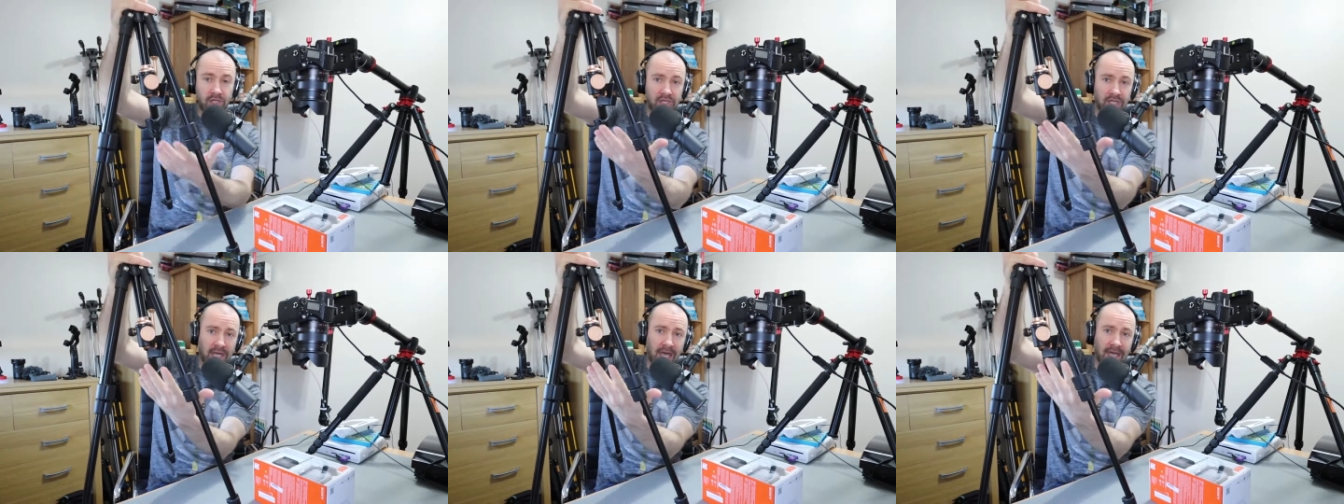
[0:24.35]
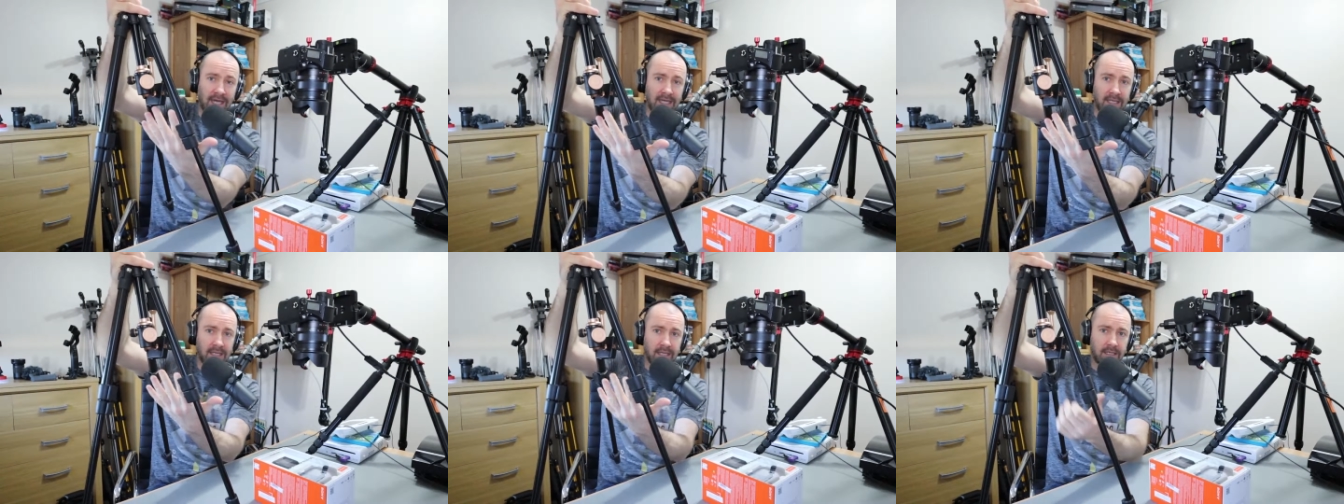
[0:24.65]
and just
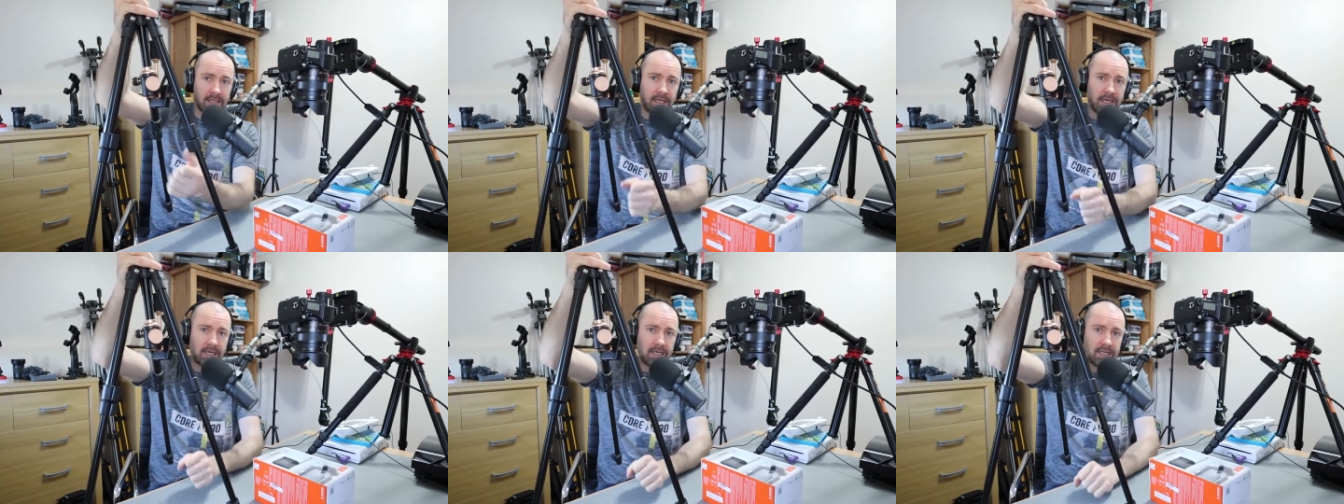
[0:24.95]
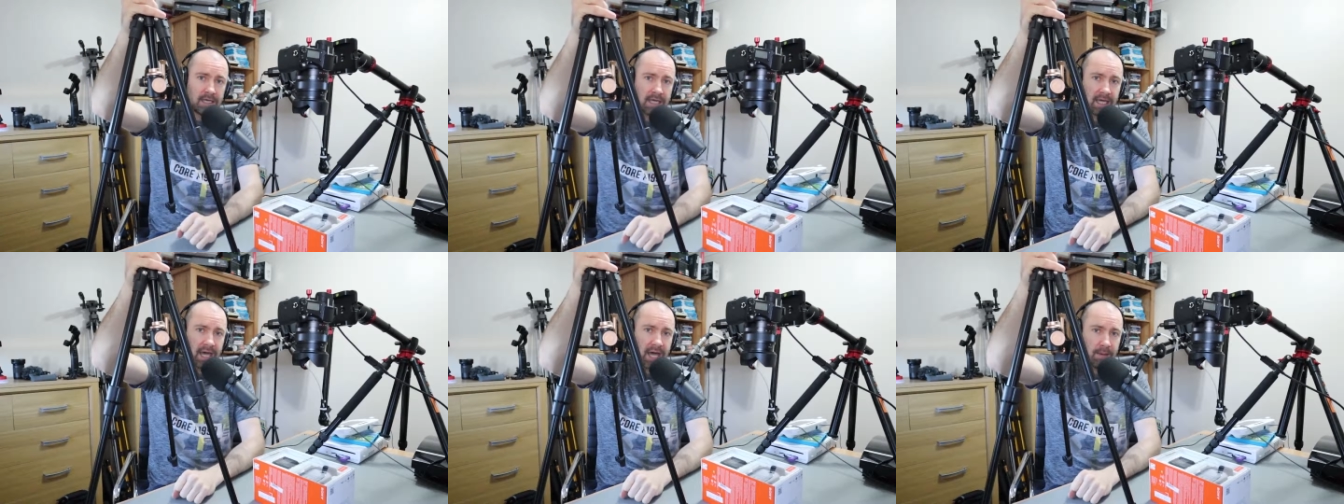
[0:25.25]
hanging
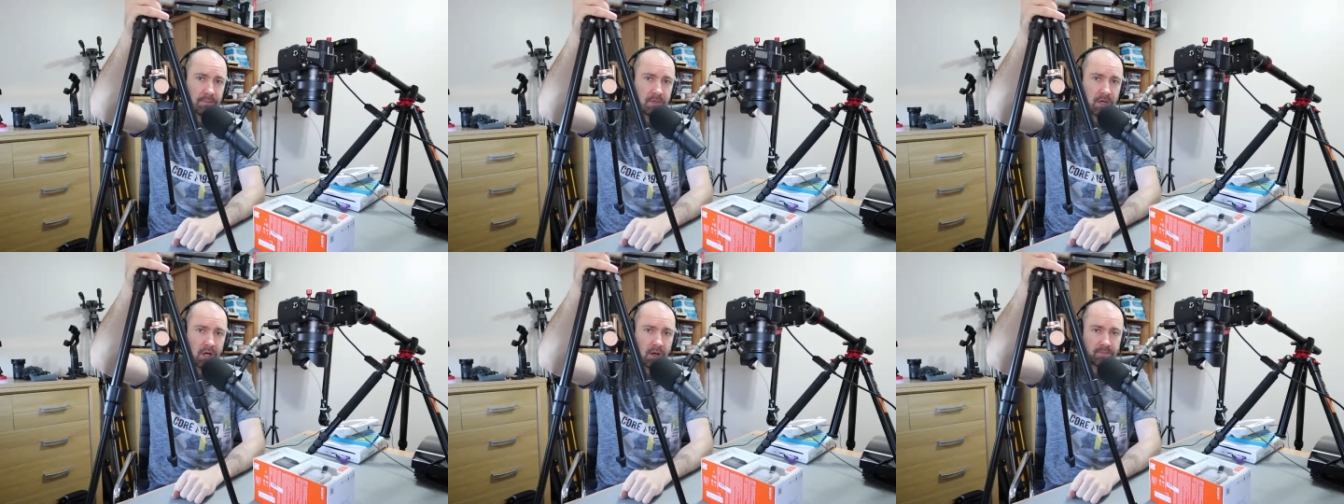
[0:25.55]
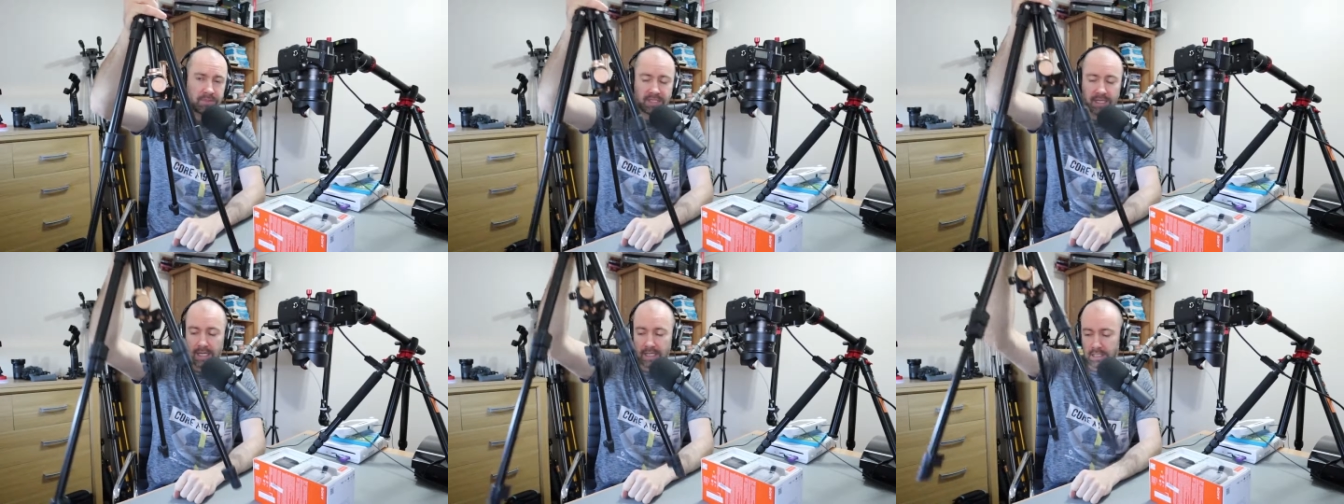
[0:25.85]
the, the camera
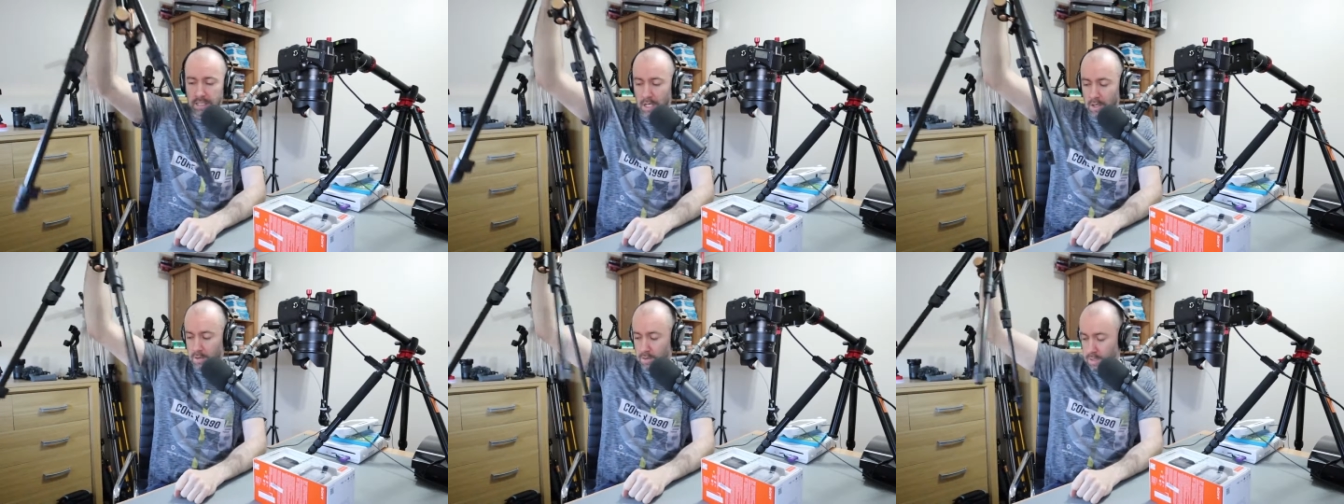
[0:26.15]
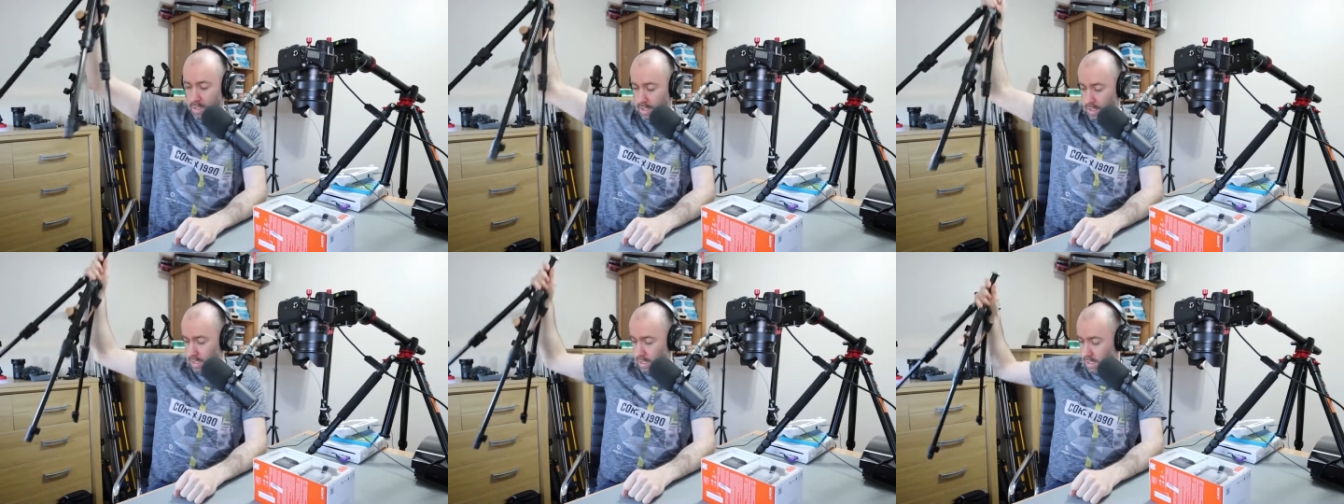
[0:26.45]
upside
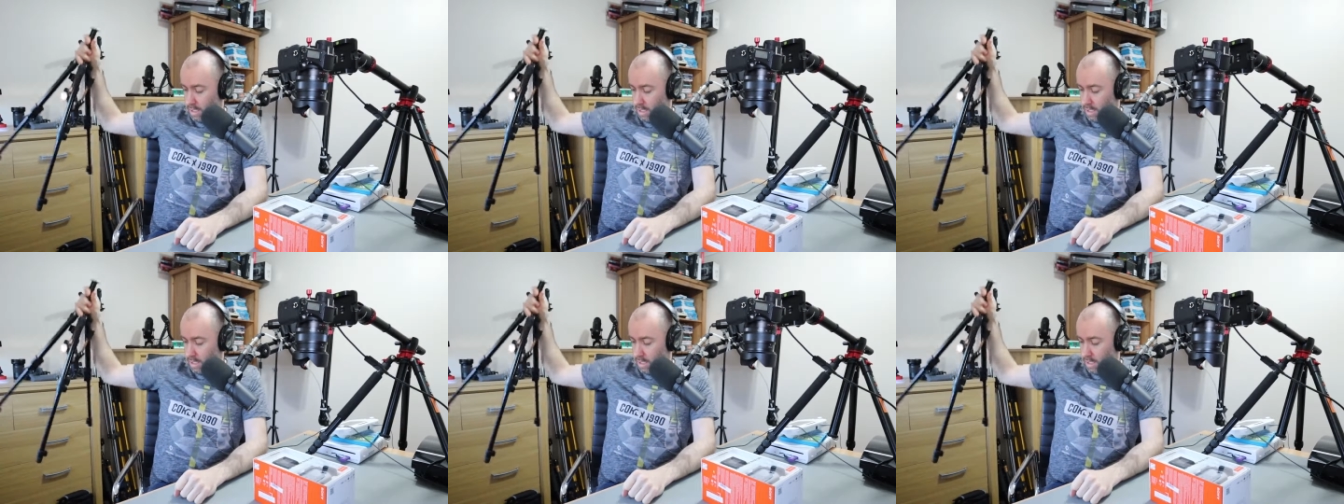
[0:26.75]
down.